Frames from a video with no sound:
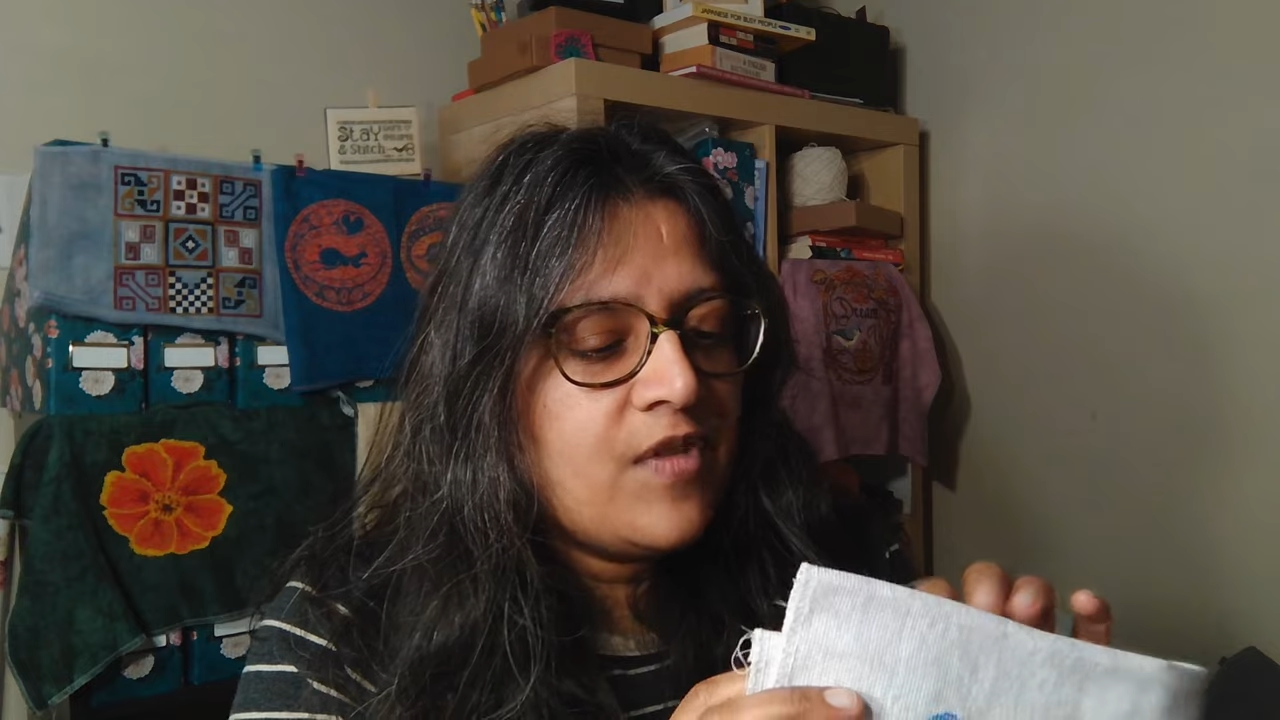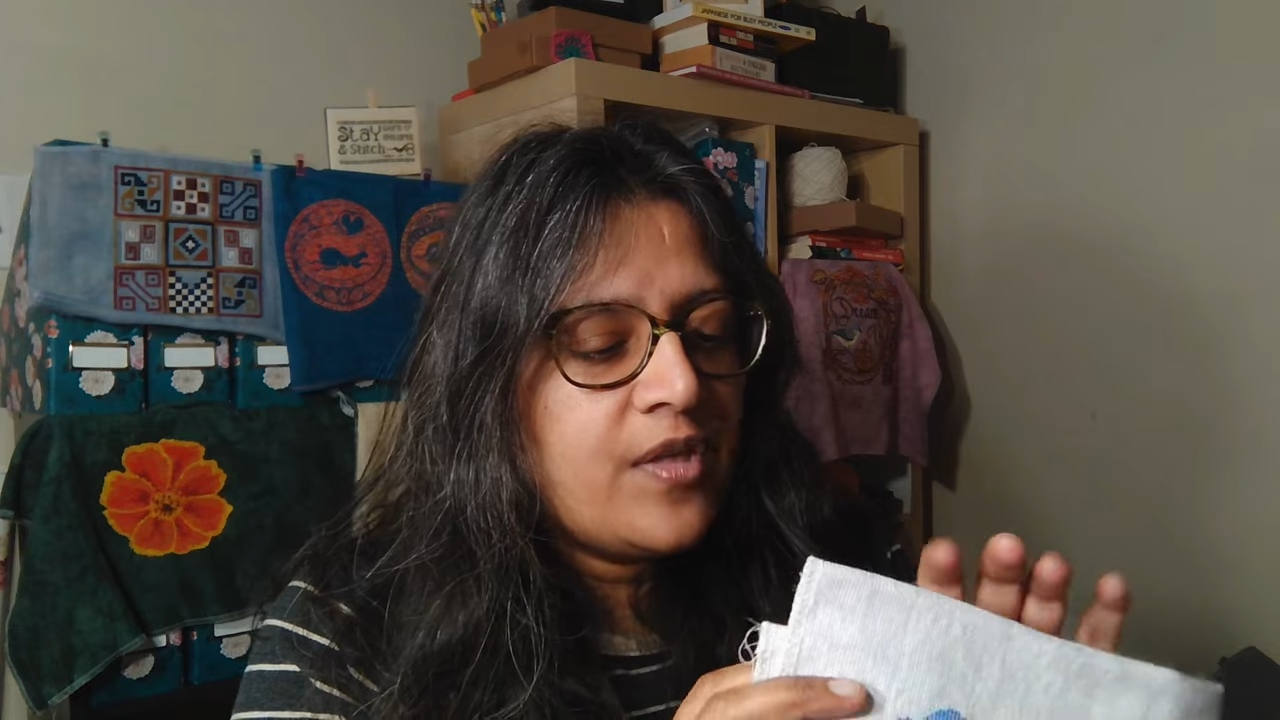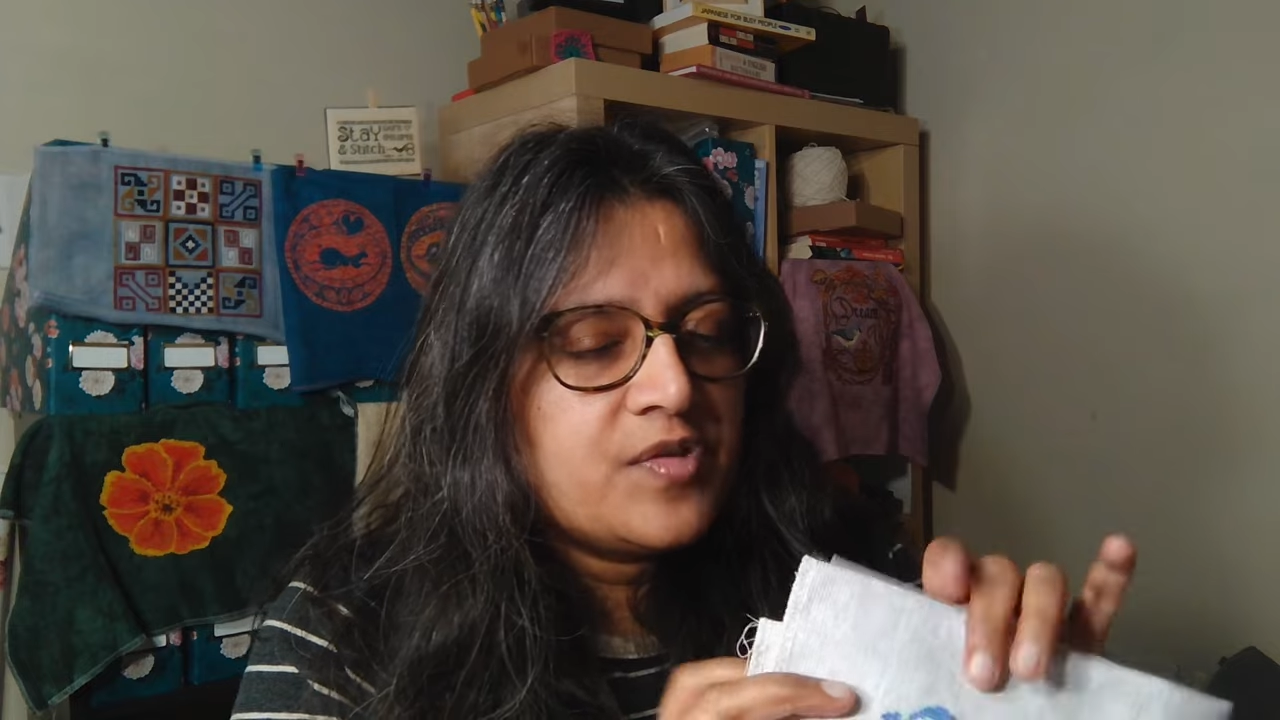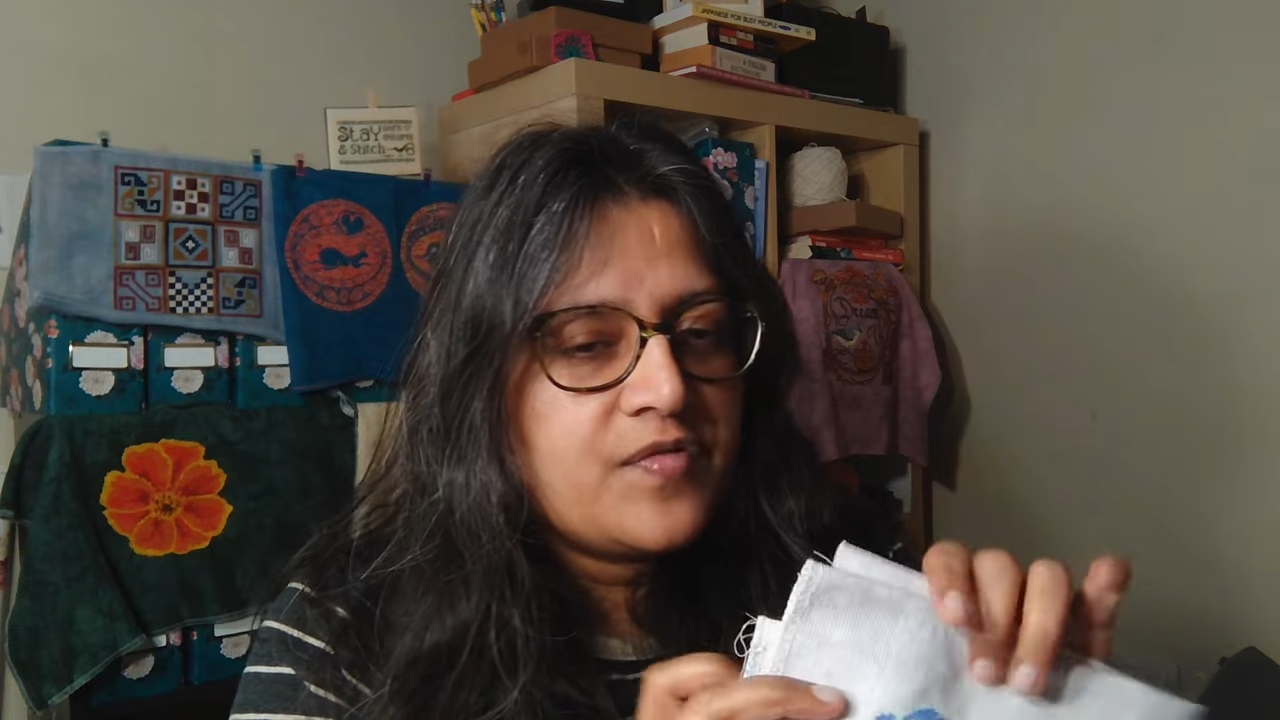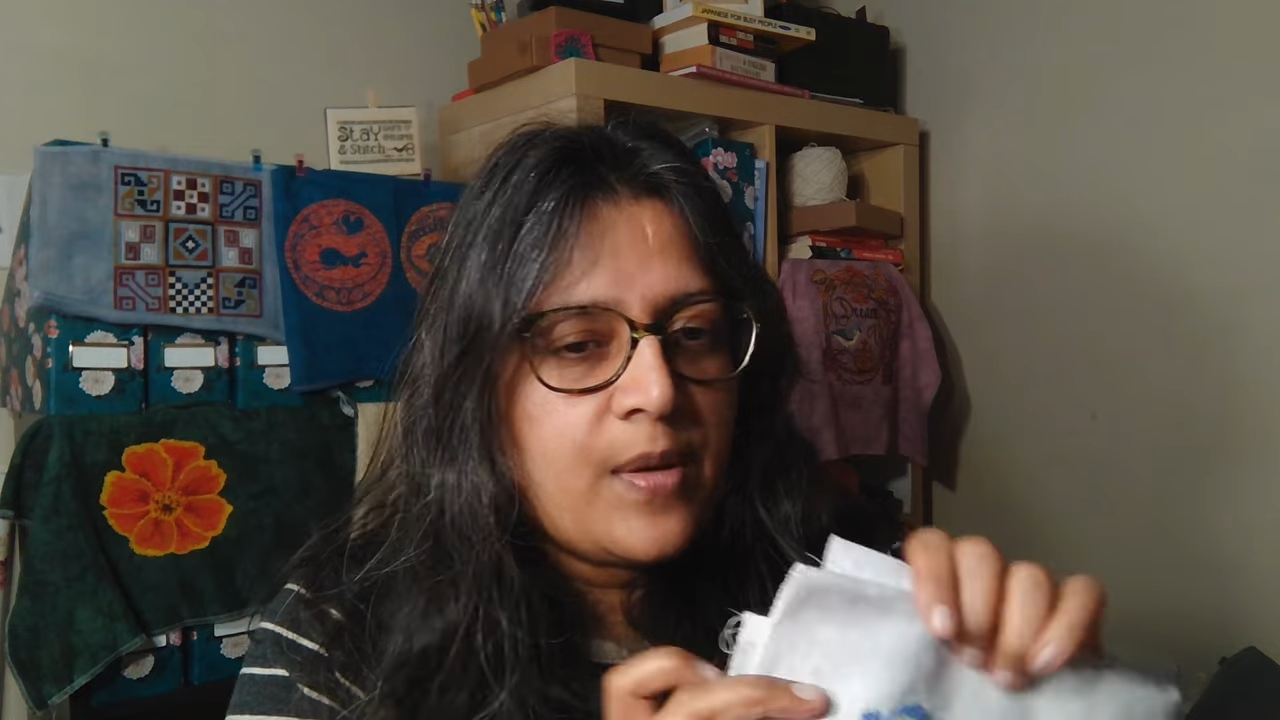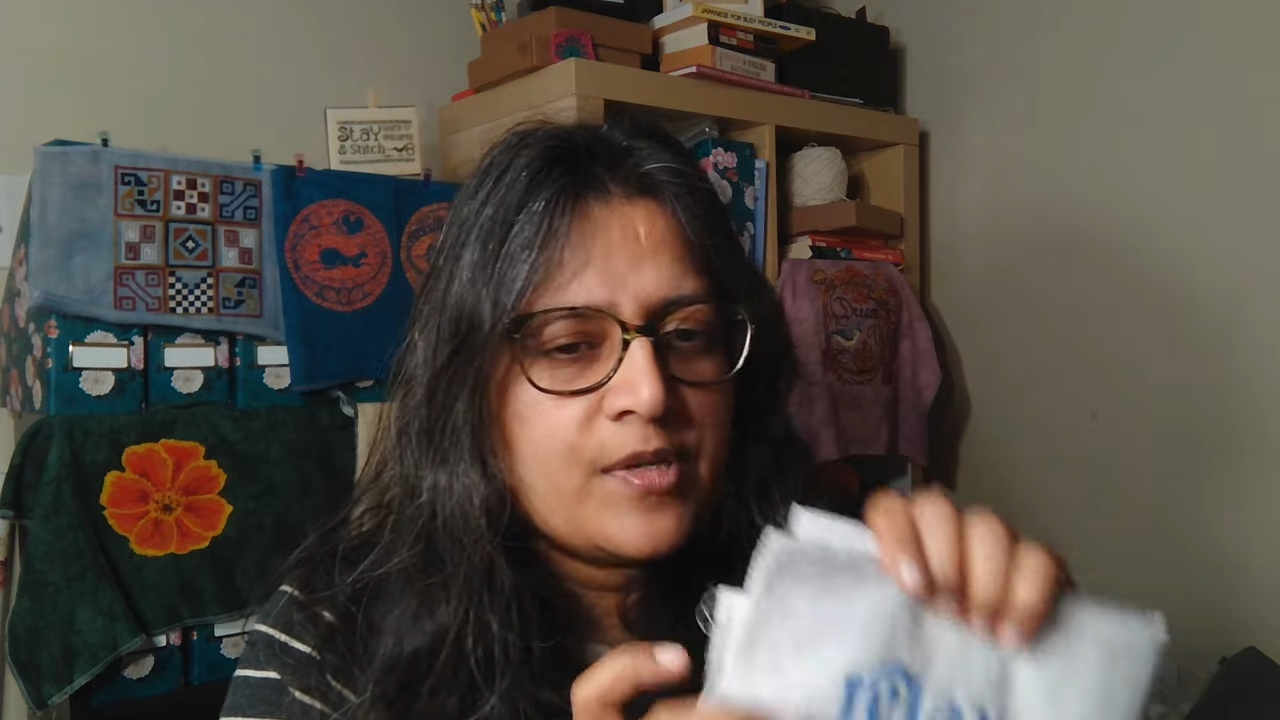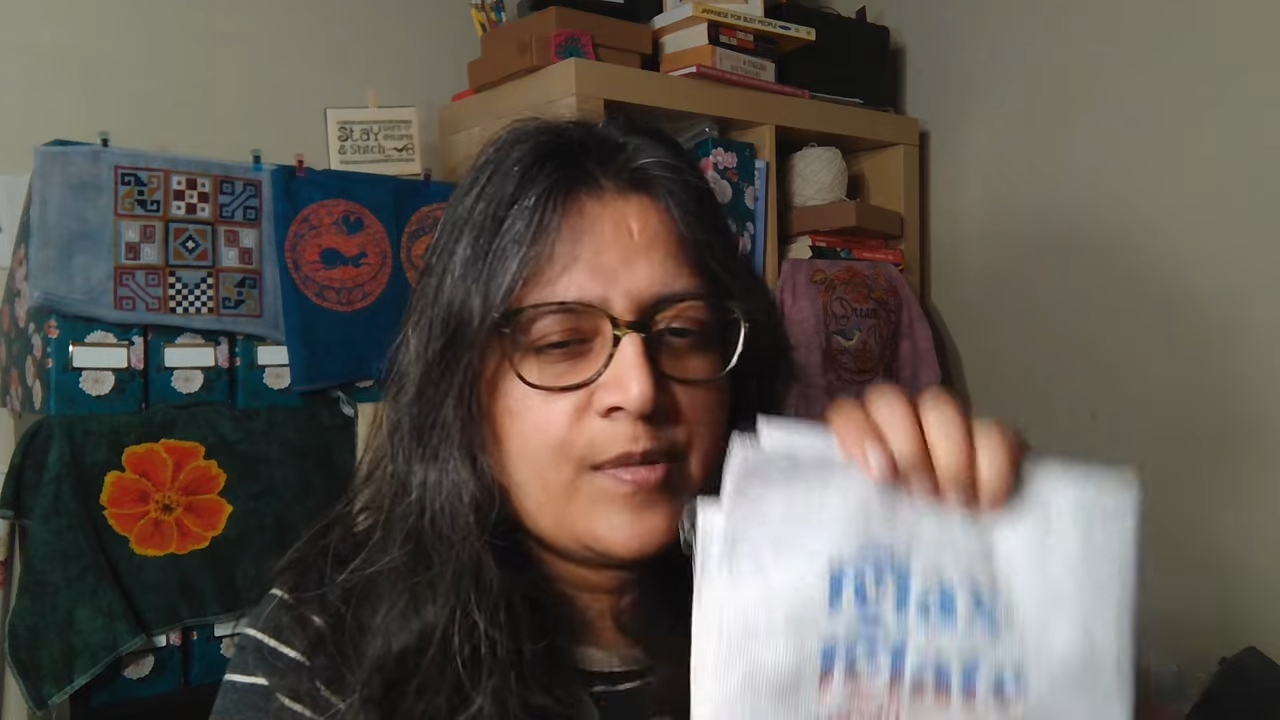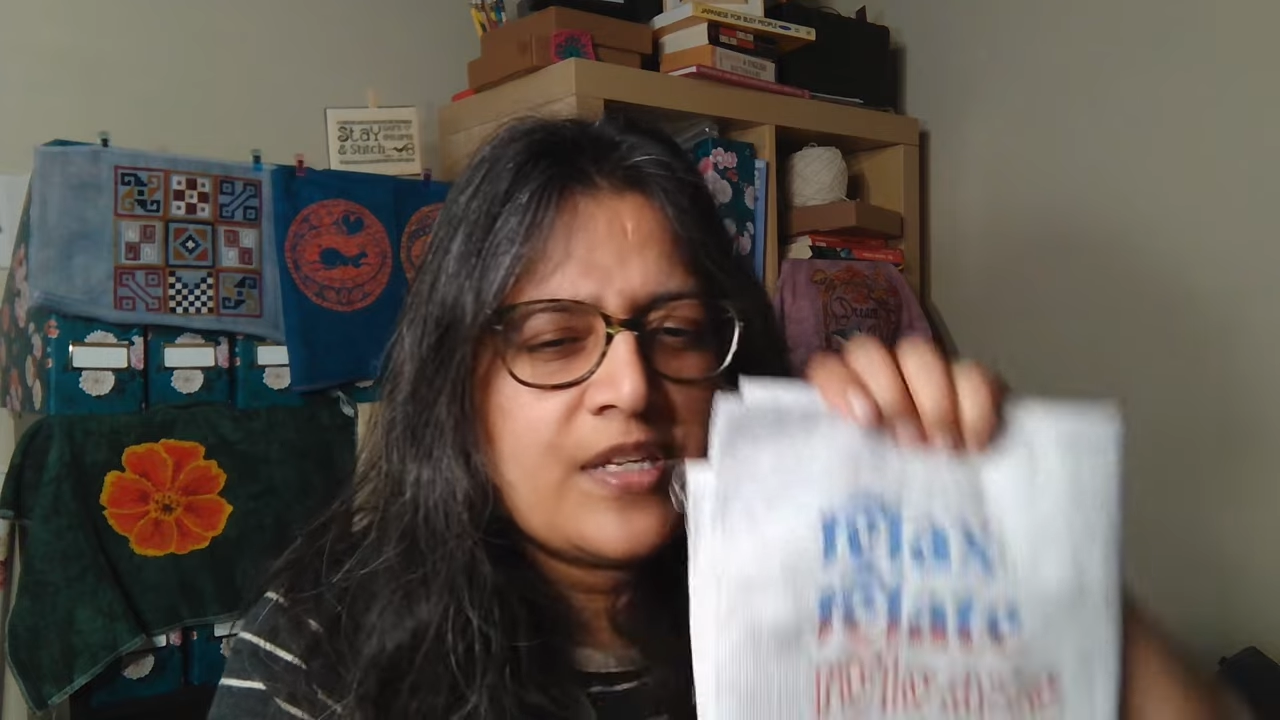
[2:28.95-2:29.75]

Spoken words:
all those fabrics,